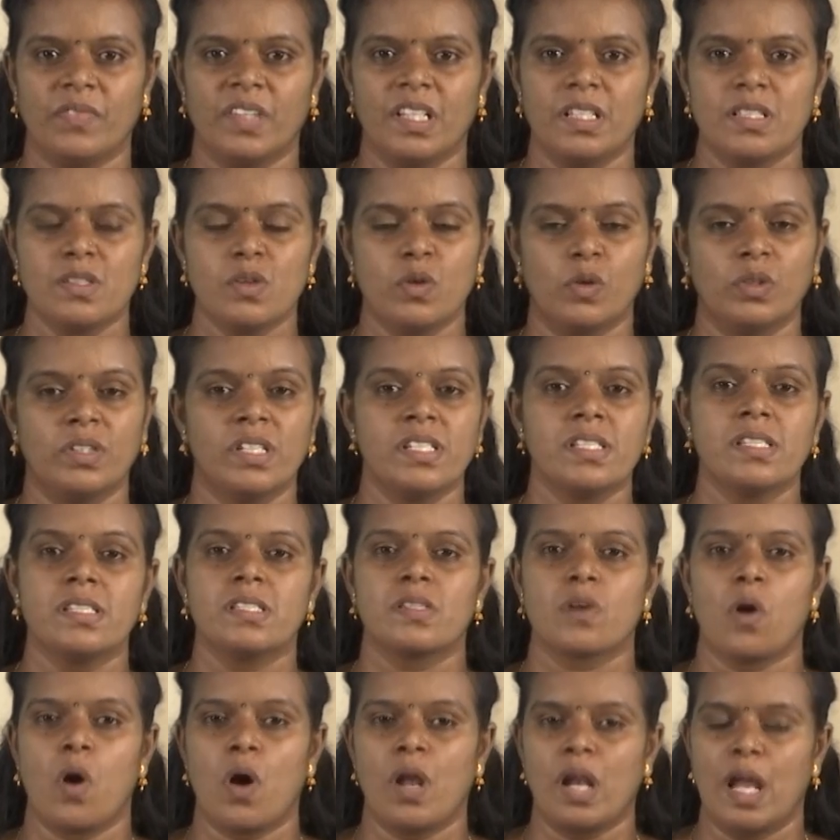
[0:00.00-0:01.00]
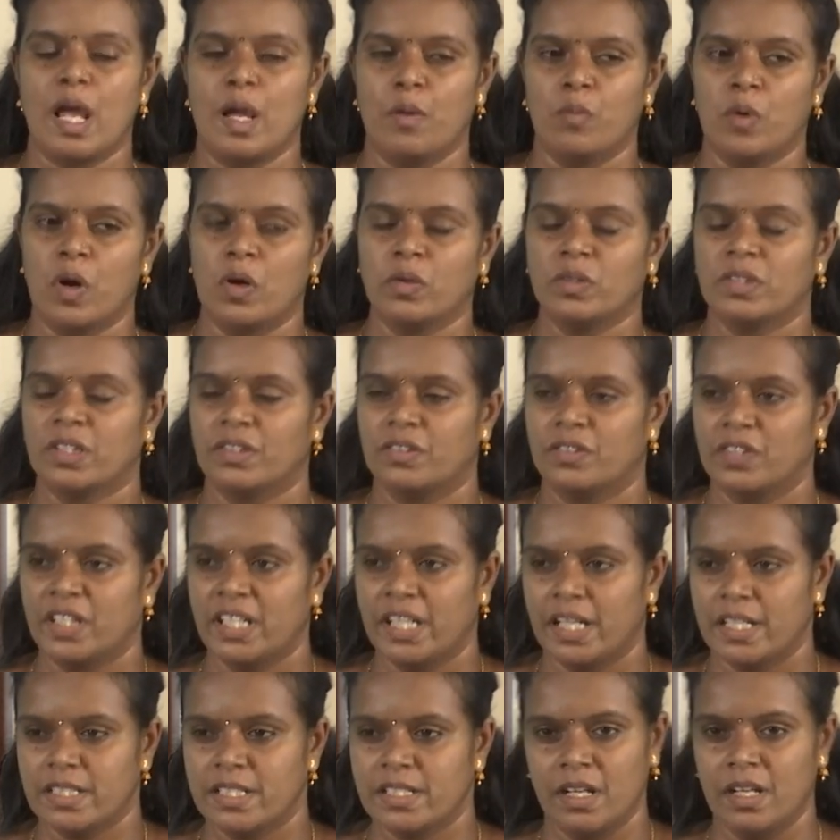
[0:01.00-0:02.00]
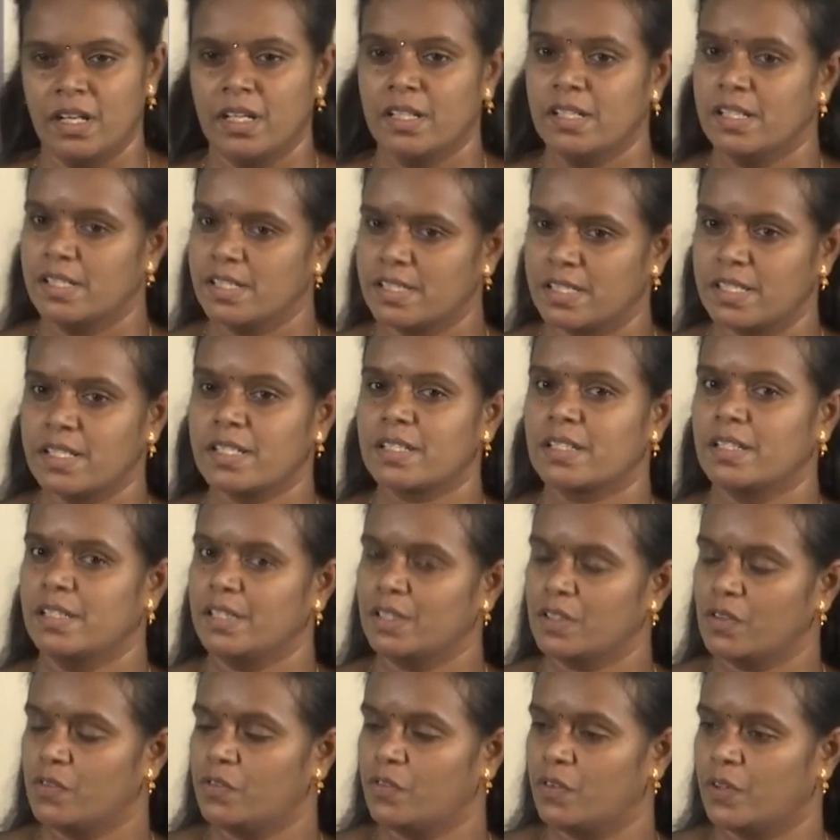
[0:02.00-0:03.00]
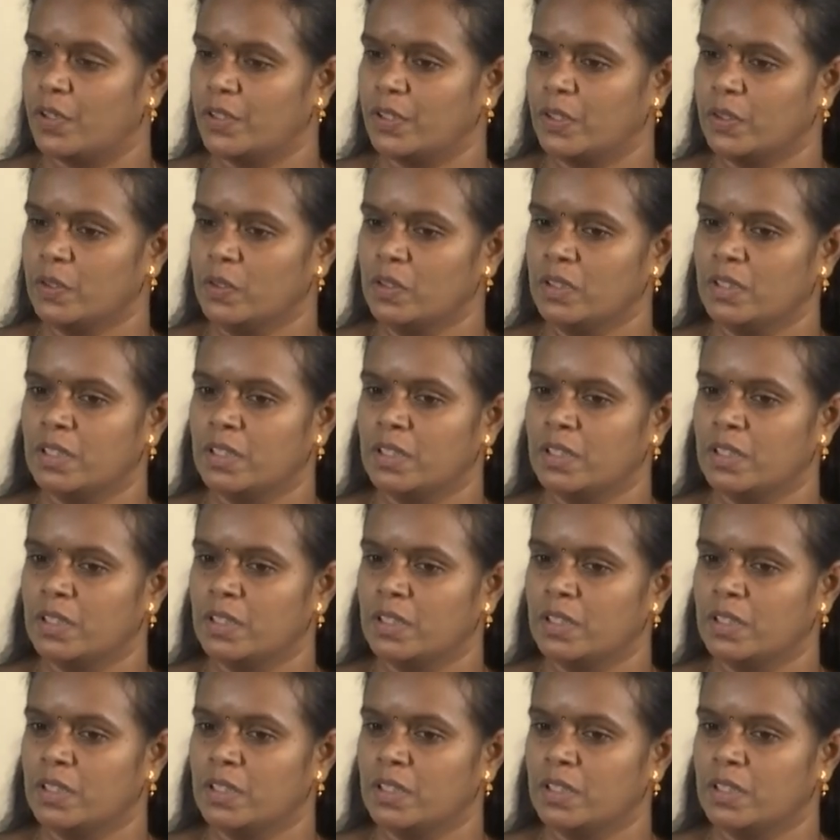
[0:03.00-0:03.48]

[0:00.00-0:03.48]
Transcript: So this is all about the three ages. Is it clear for you?